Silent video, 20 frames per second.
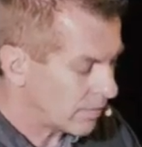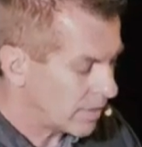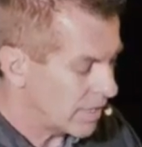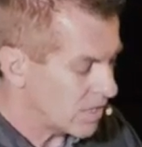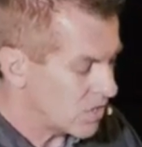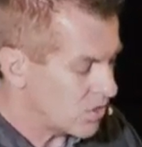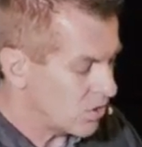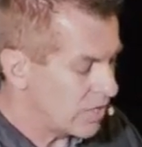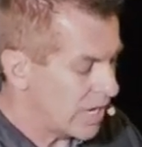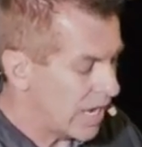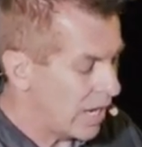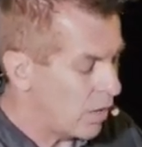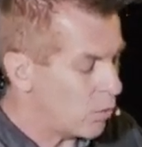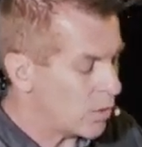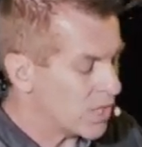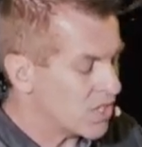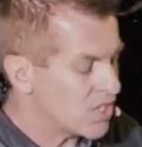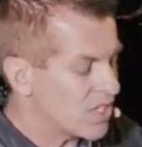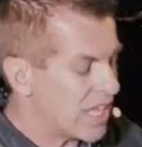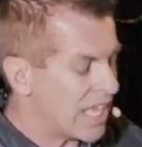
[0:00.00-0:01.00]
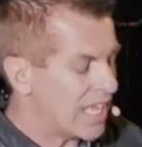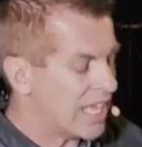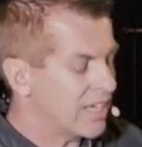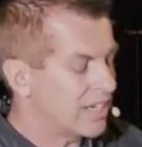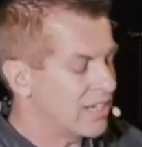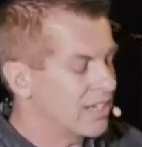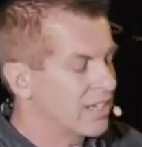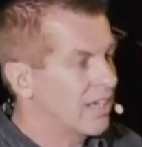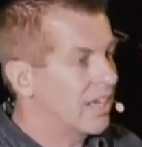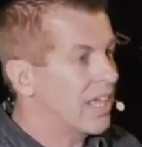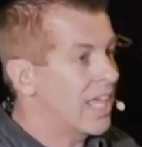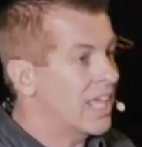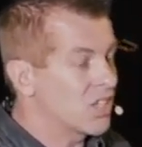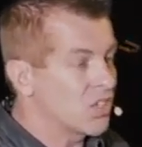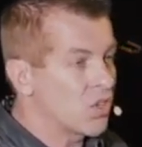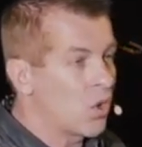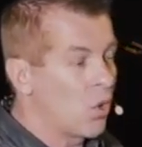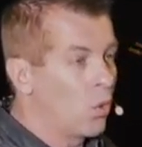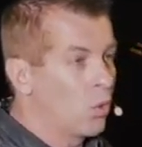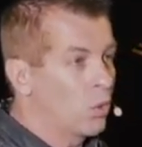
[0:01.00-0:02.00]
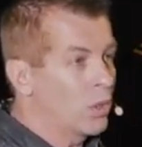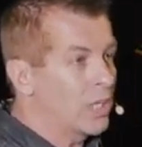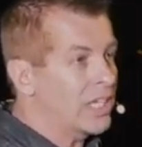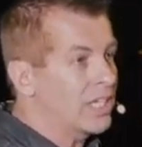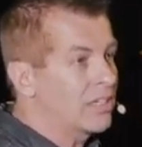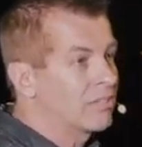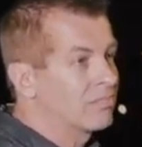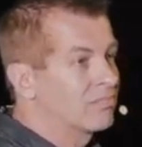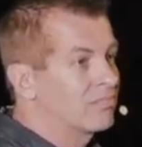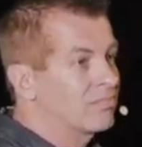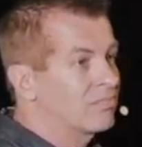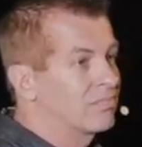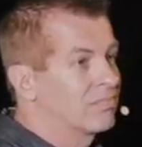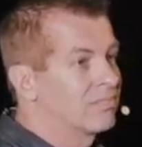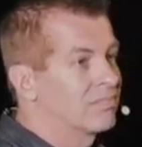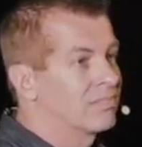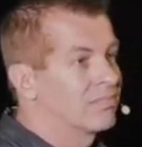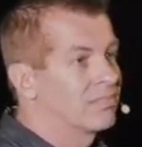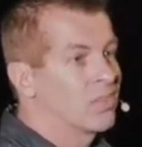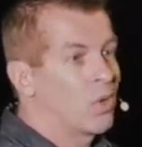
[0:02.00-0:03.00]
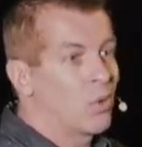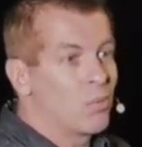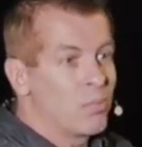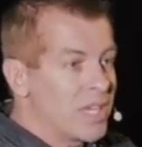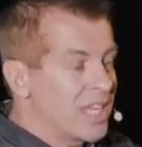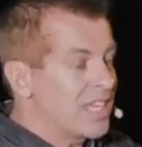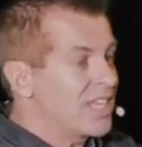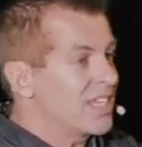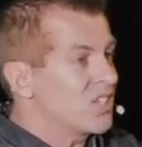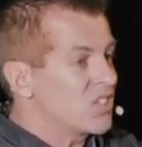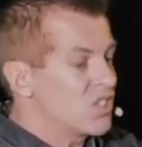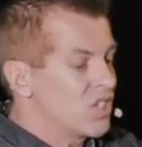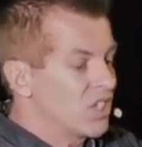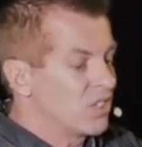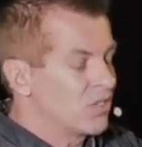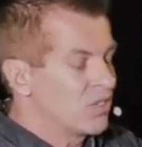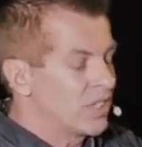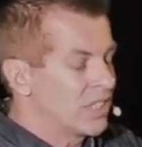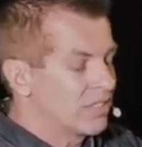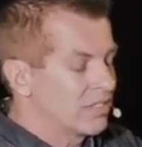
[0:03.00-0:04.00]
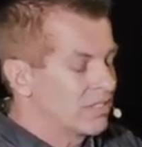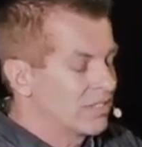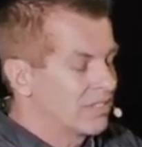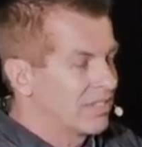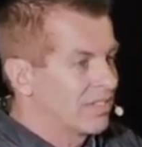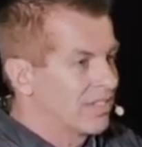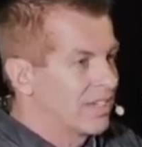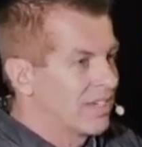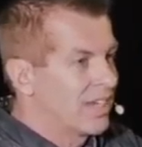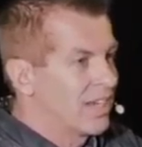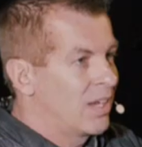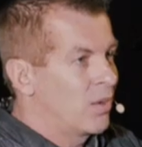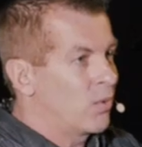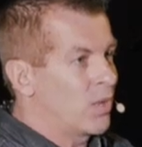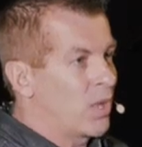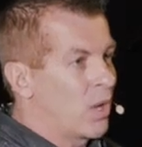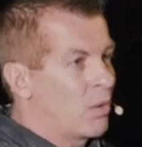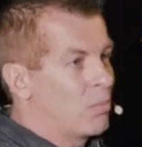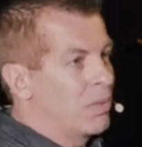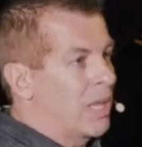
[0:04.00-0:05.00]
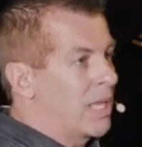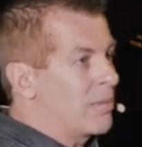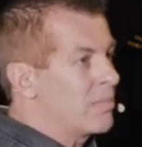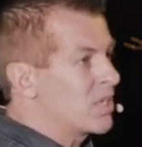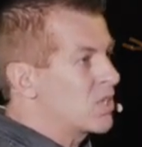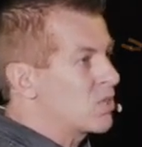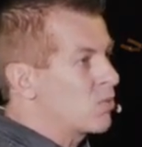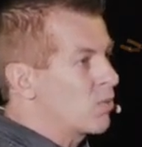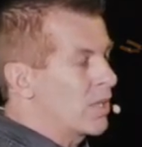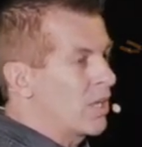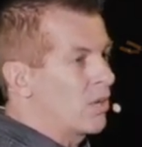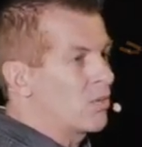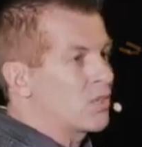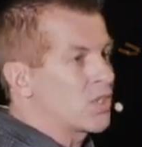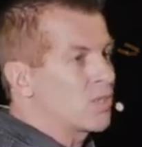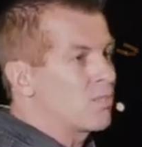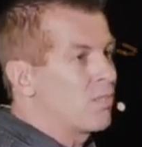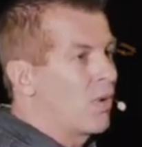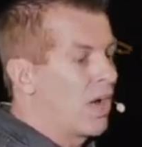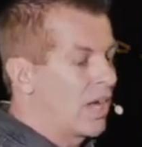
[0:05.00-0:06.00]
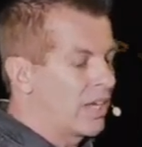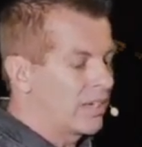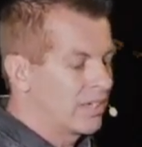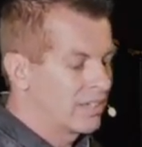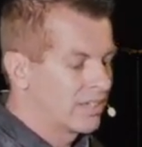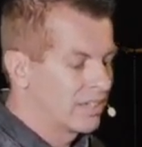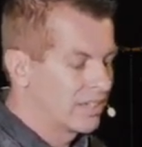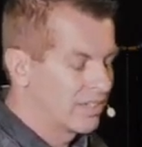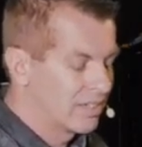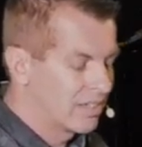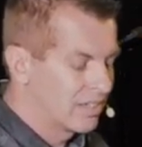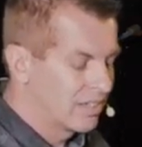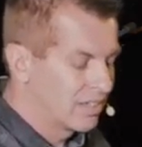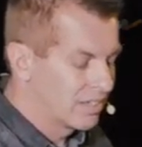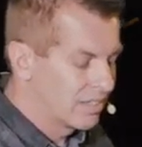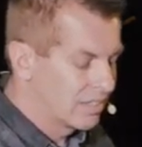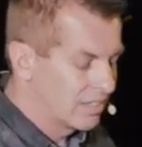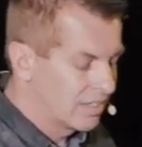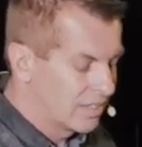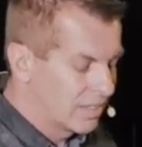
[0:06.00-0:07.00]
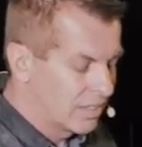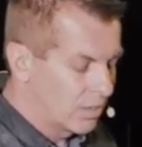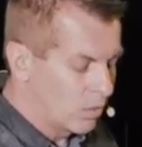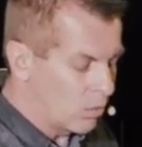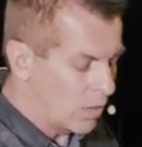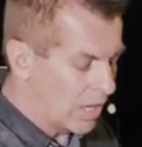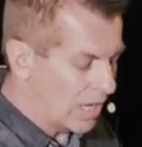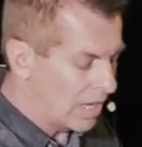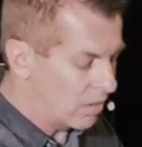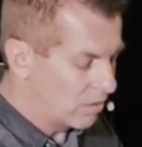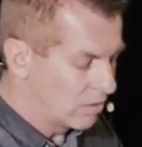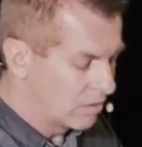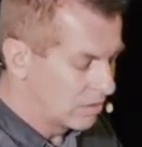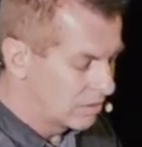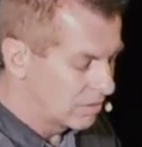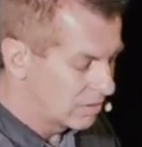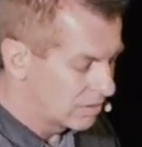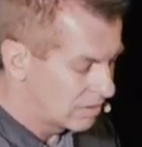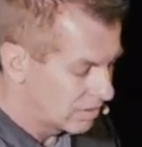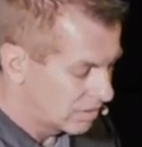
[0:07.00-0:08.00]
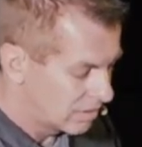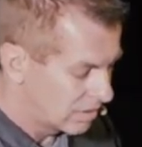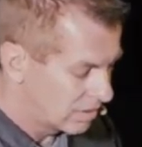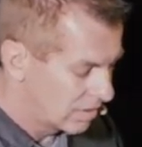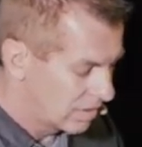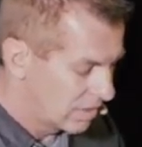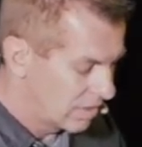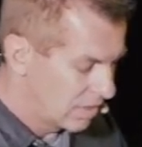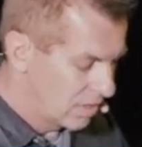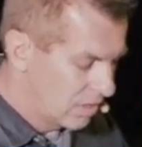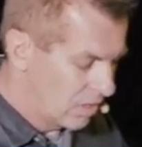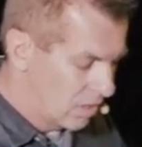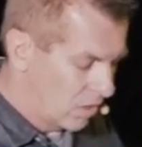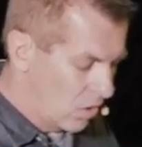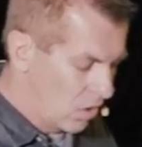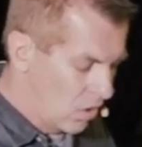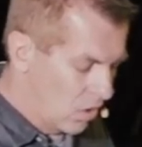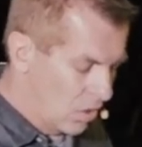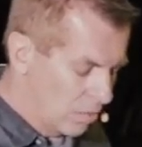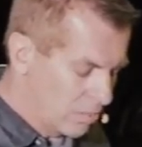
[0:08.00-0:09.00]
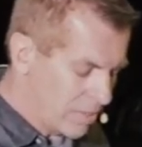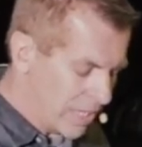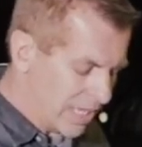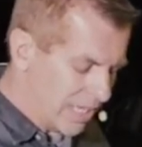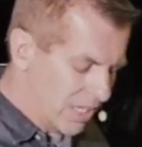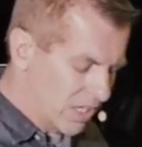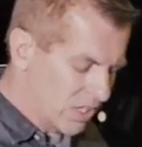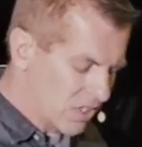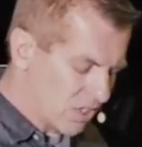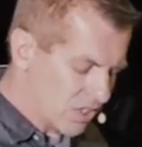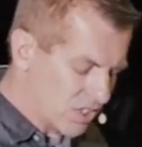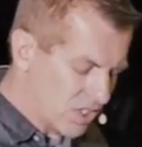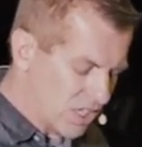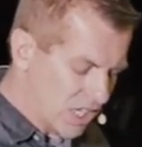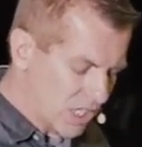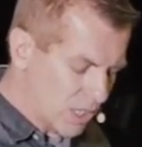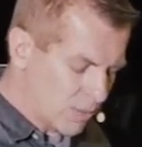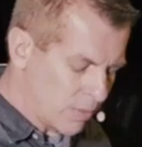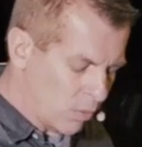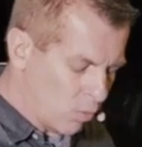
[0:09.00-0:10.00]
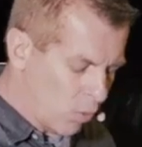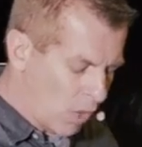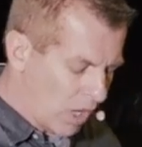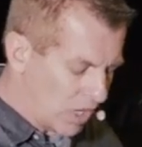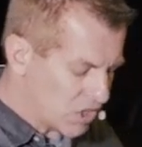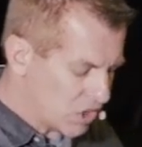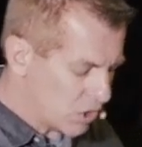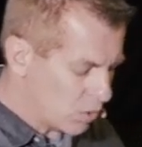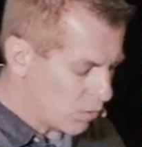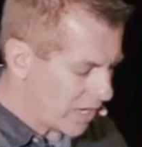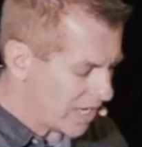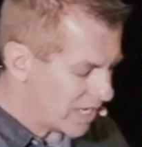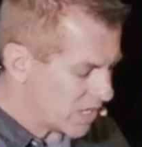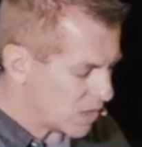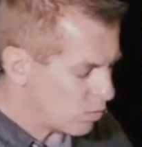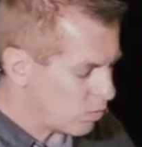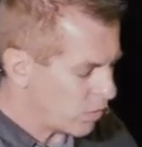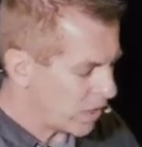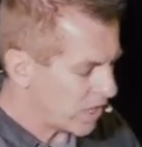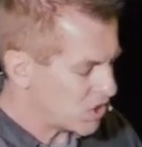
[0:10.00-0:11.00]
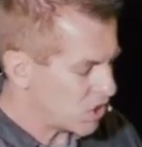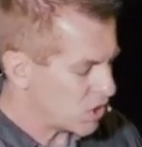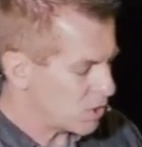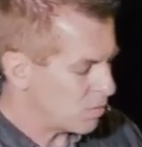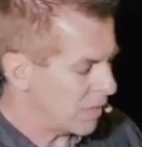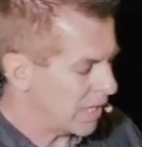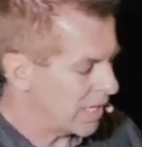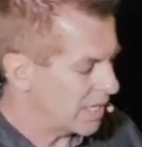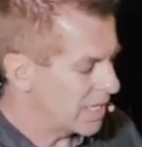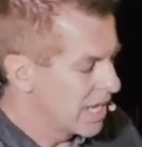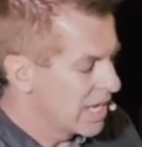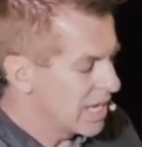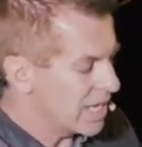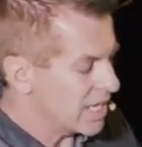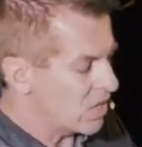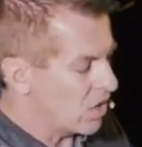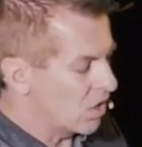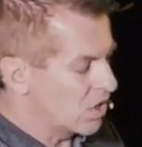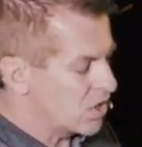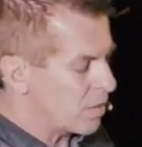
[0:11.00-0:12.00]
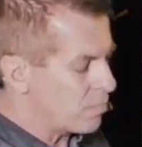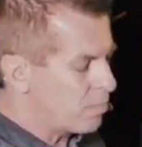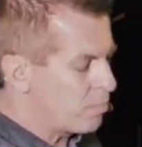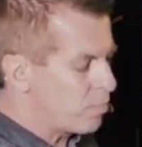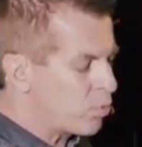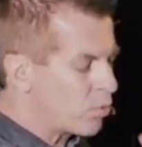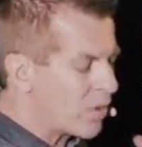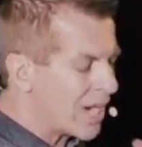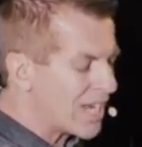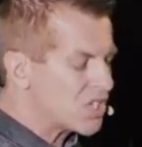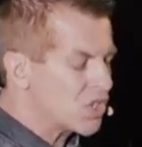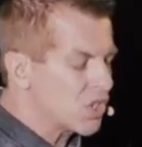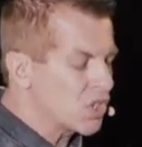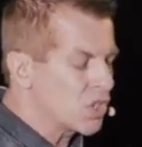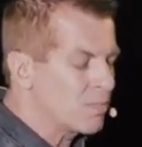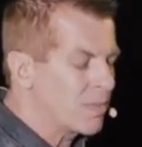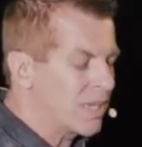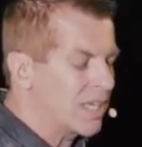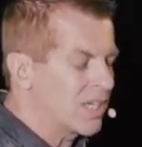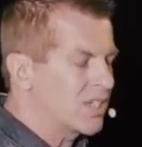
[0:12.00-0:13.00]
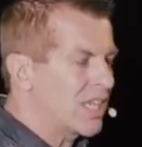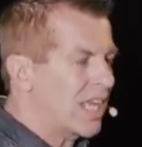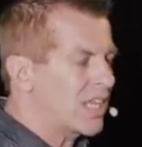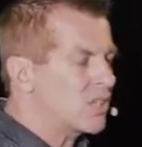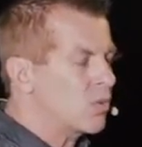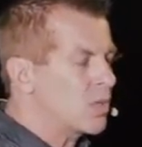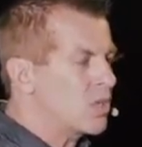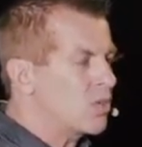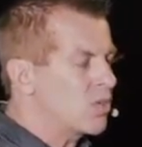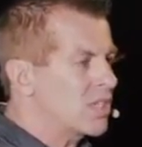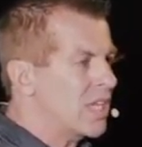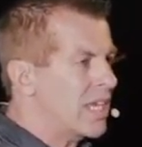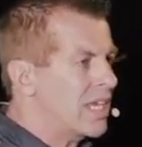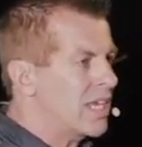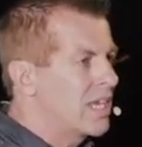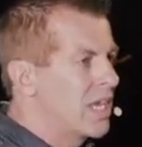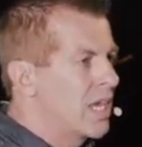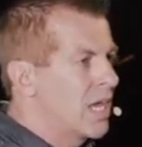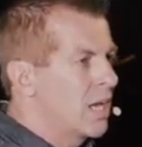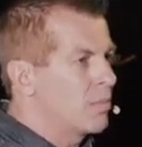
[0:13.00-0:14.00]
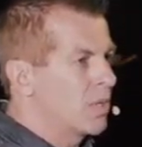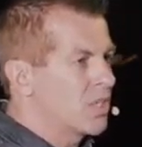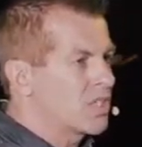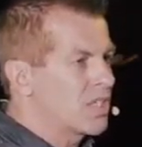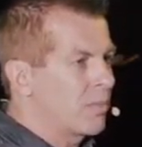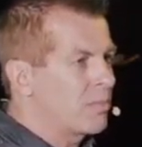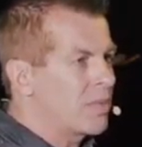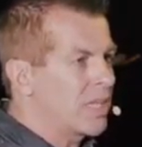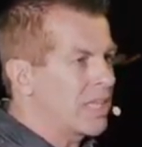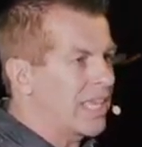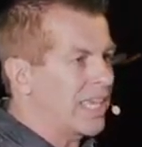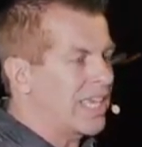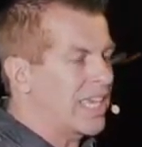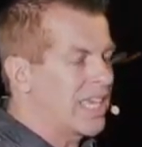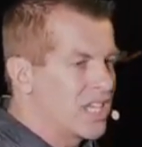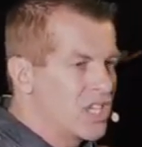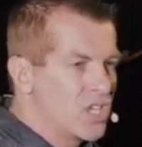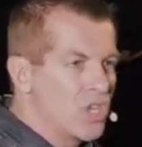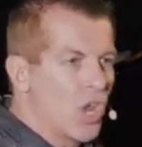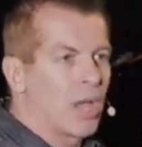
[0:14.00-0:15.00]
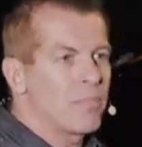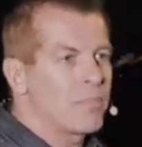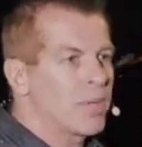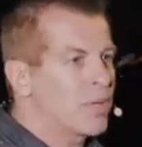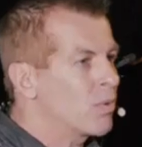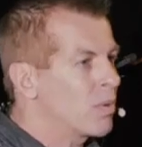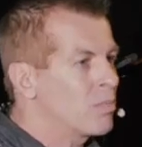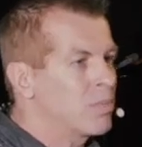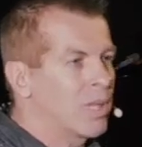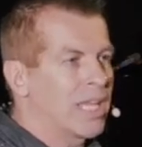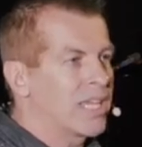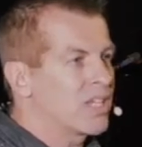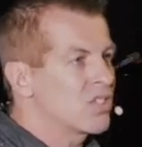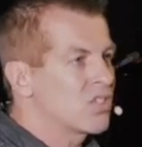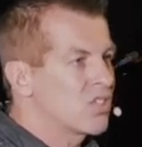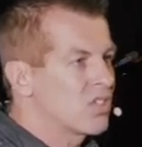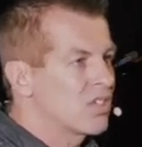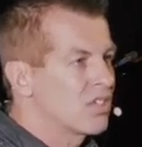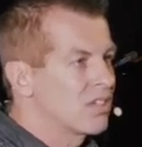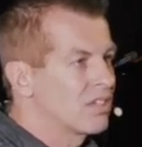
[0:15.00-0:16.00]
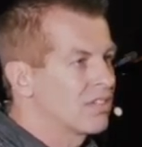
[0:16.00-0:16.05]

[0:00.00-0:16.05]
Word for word: And so now we stand as holy obedient children, without blemish, without spot. Wow. All because our sins have been washed away in his precious blood. He calls it precious because that's what you say about something that cannot be replaced.